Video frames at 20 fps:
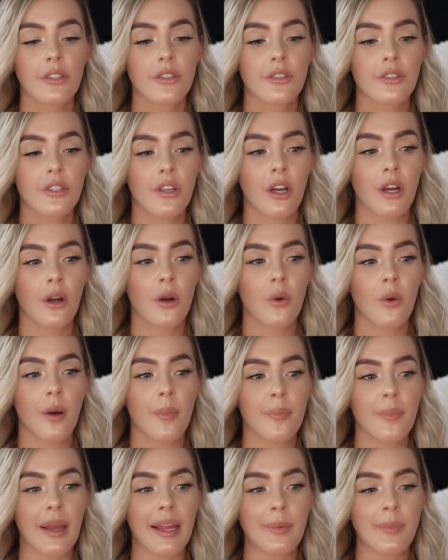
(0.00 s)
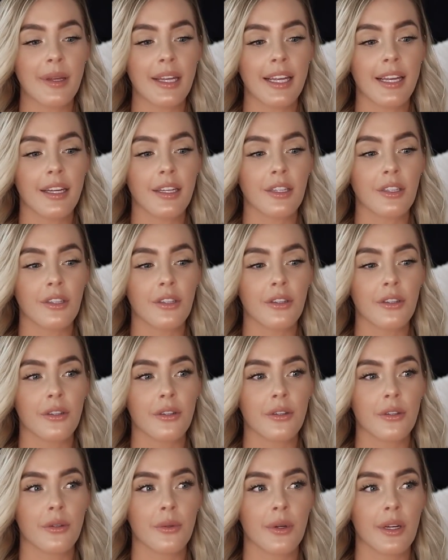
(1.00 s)
So maybe
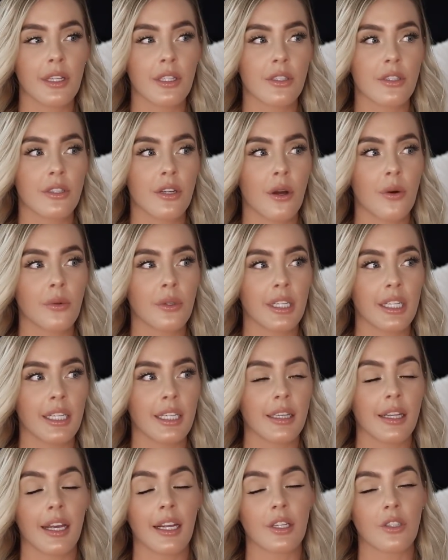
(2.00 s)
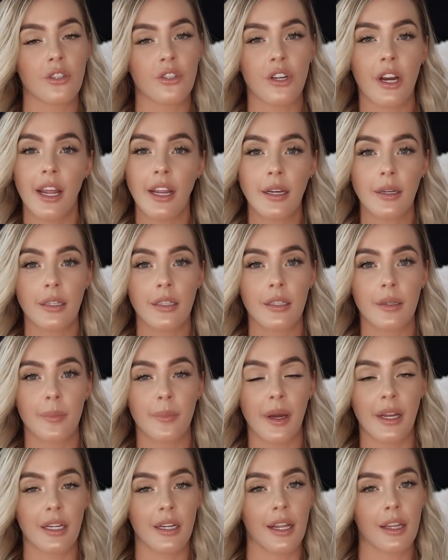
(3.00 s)
you don't eat like shit
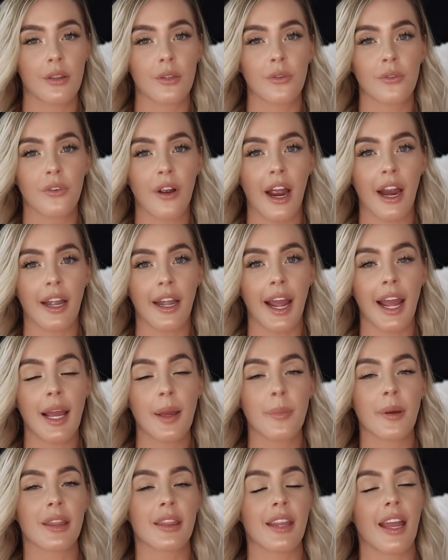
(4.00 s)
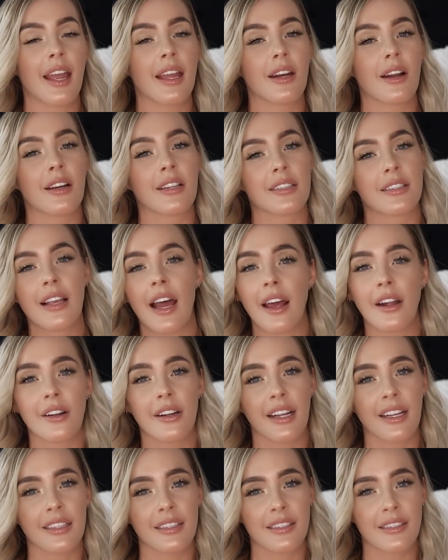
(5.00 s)
Monday through Friday, but then on
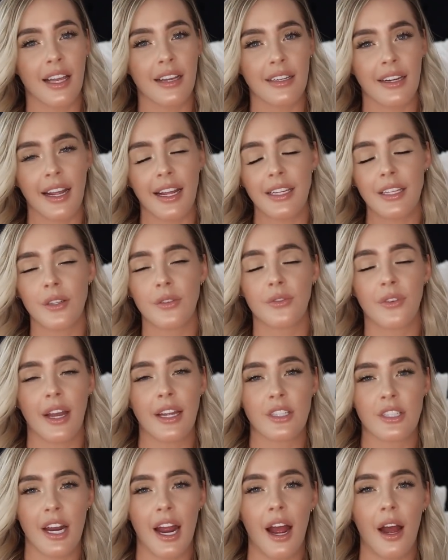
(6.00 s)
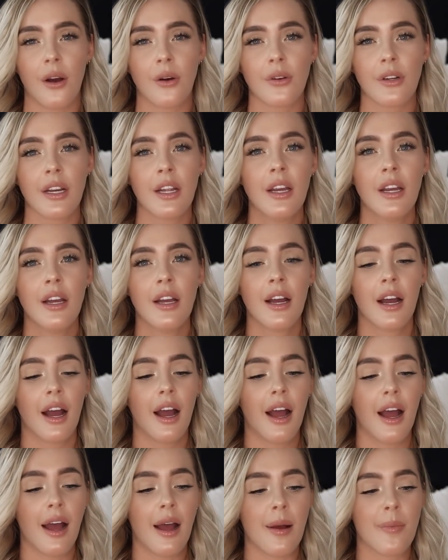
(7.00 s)
Saturday and Sunday you veg out.
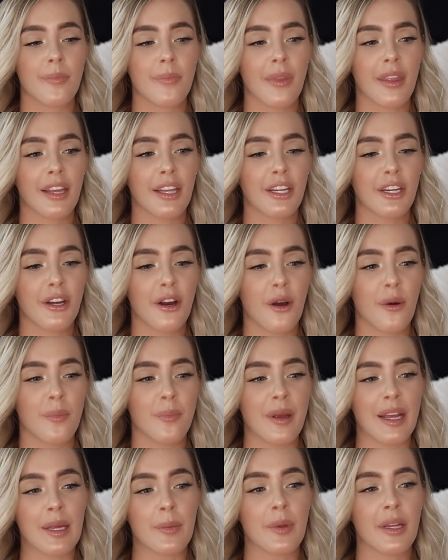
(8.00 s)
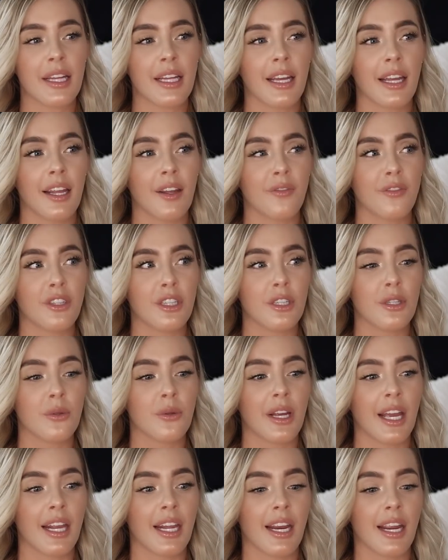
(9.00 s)
Um, you know, maybe if
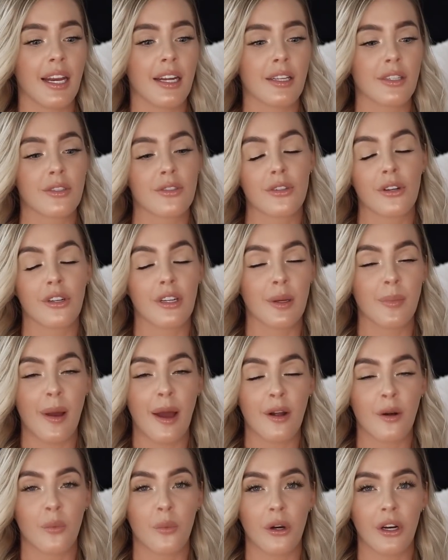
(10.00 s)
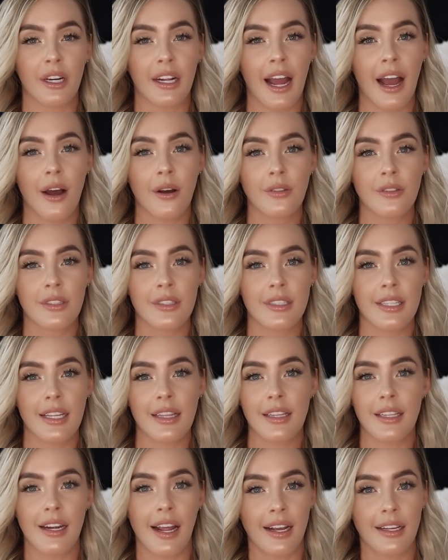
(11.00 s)
you get in a certain amount of workouts
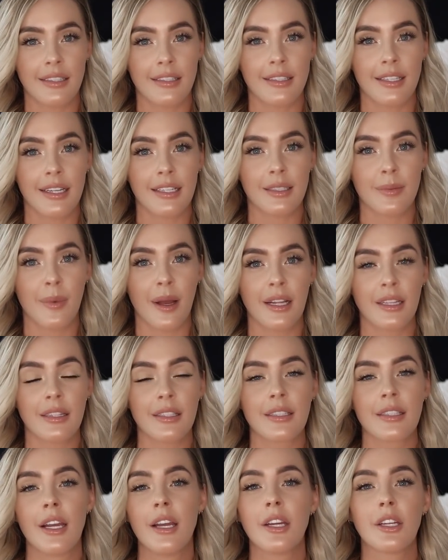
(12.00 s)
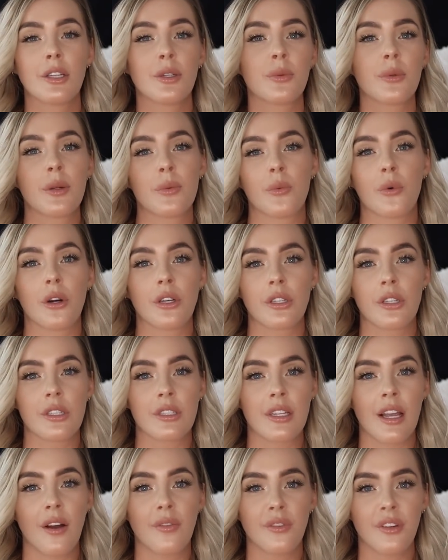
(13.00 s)
in the next six months, you reward
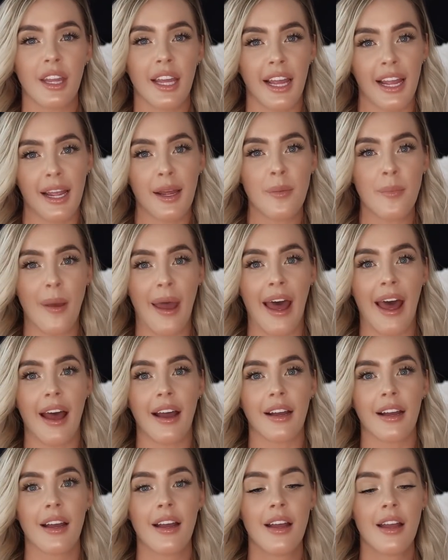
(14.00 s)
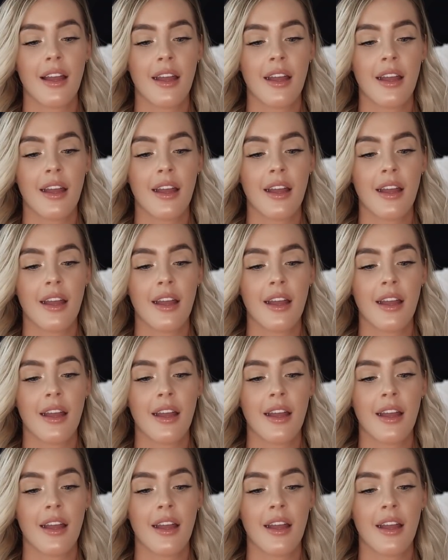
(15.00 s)
yourself with a handbag.